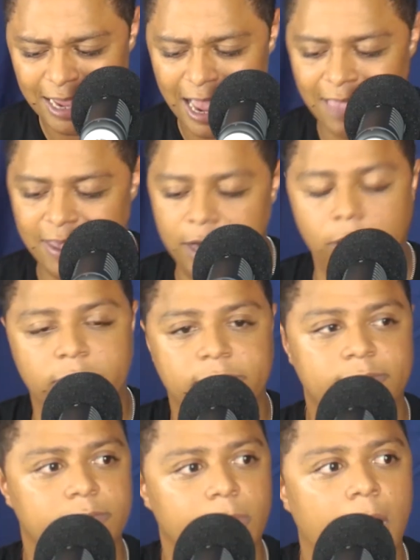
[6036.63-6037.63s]
And he goes,
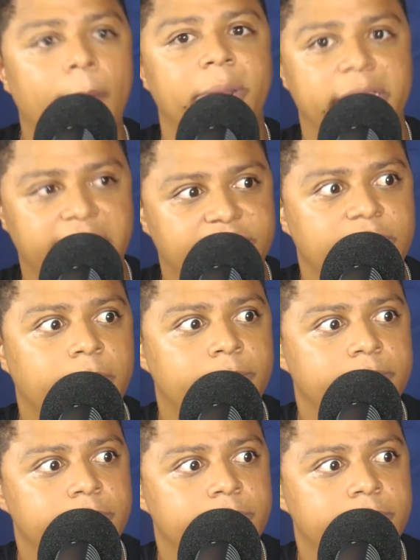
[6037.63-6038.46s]
I'm going to get some.